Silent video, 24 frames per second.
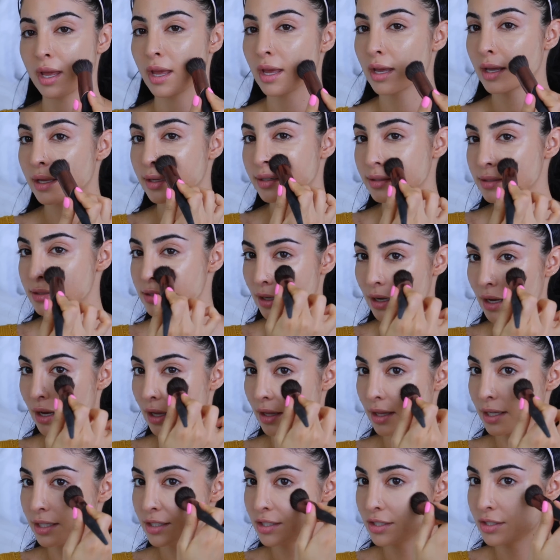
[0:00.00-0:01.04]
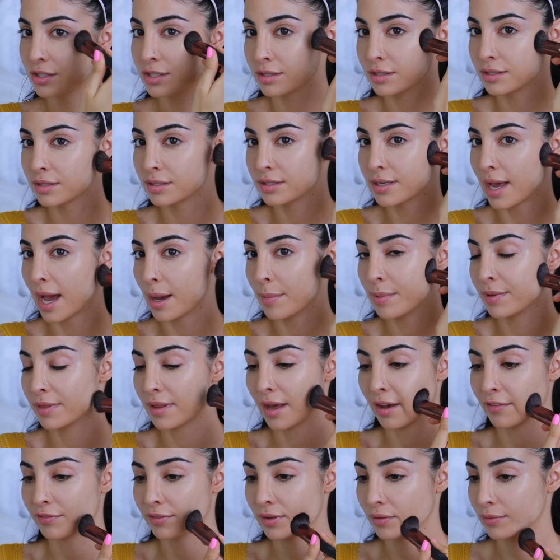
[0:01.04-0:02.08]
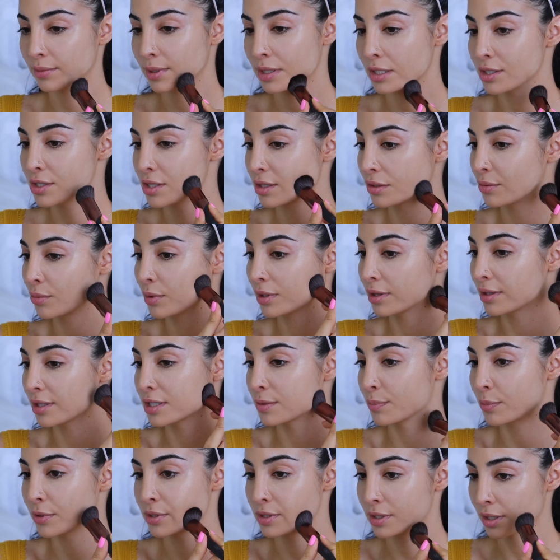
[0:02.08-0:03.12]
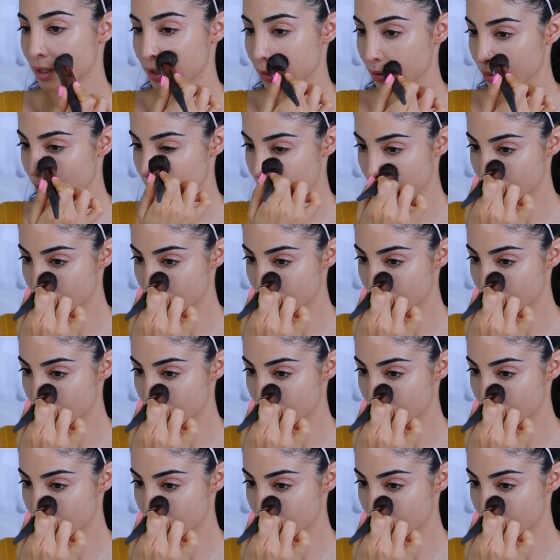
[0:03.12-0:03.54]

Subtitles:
and I like to dab in that foundation with this particular